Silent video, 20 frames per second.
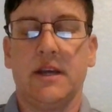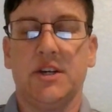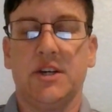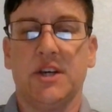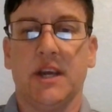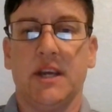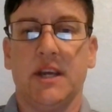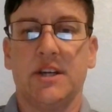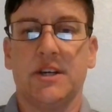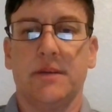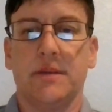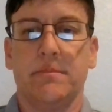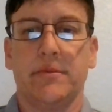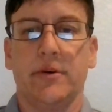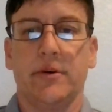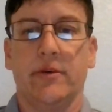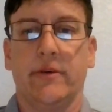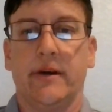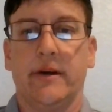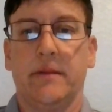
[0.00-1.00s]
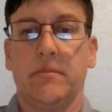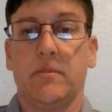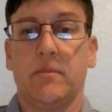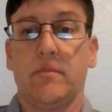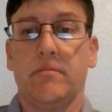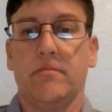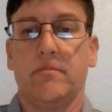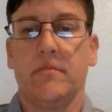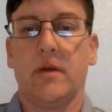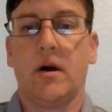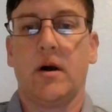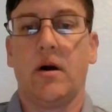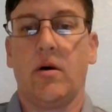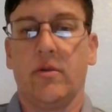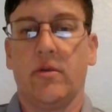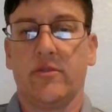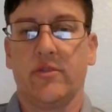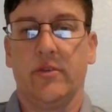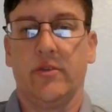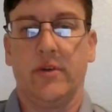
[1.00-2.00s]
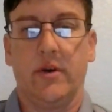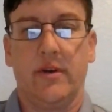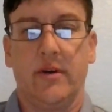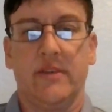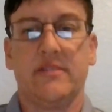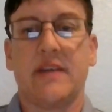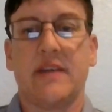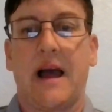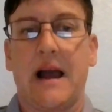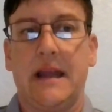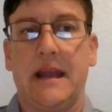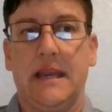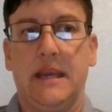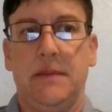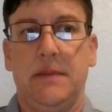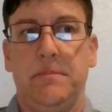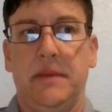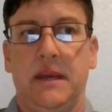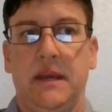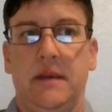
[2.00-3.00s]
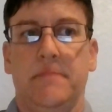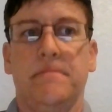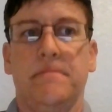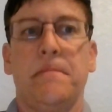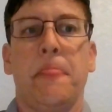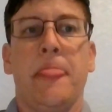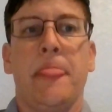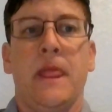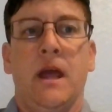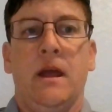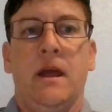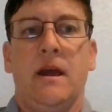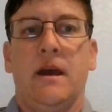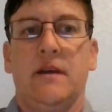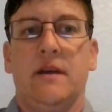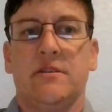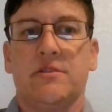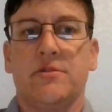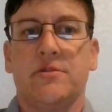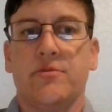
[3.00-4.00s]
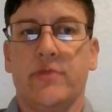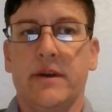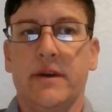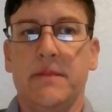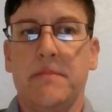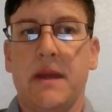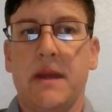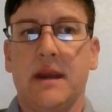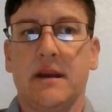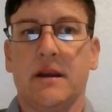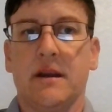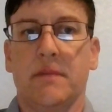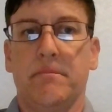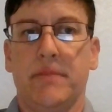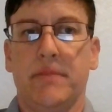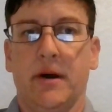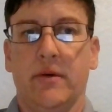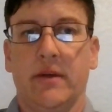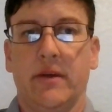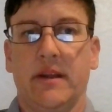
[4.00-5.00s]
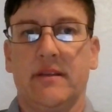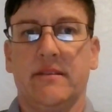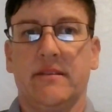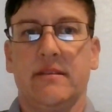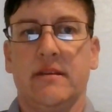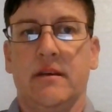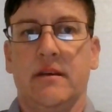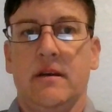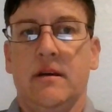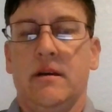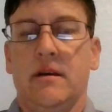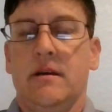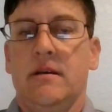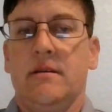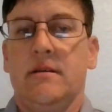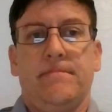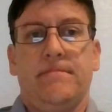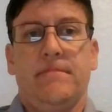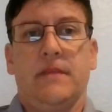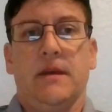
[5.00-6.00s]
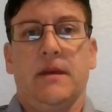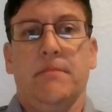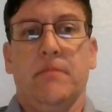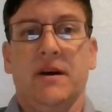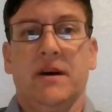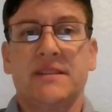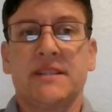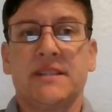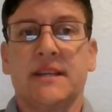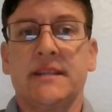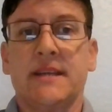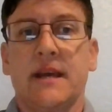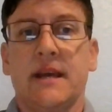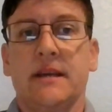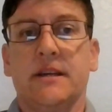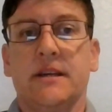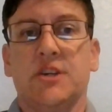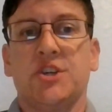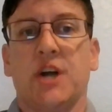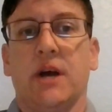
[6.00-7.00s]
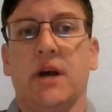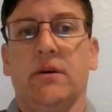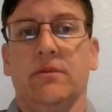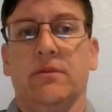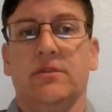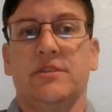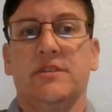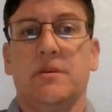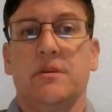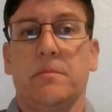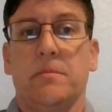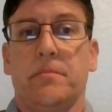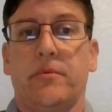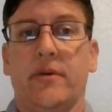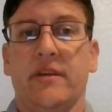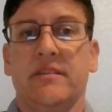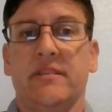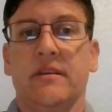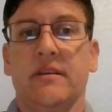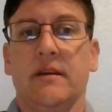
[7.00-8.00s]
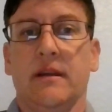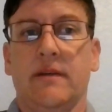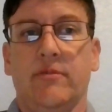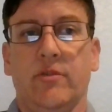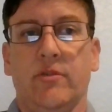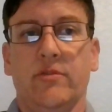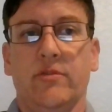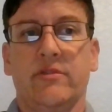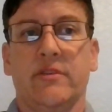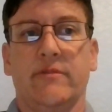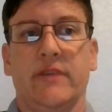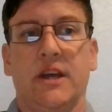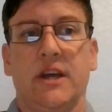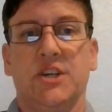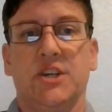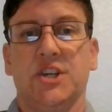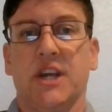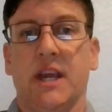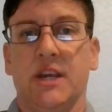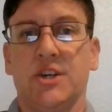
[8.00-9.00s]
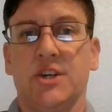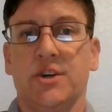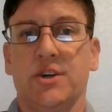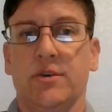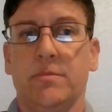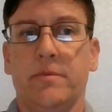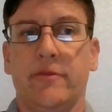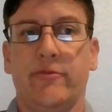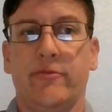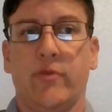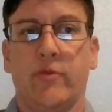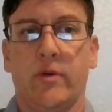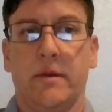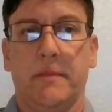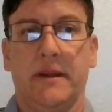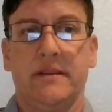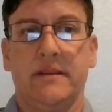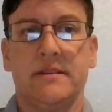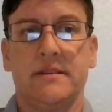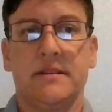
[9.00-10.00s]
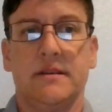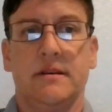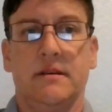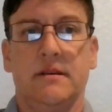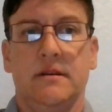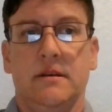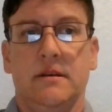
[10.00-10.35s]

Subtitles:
education program, also known as IEP, has three main components. It must contain the child's present levels of educational performance,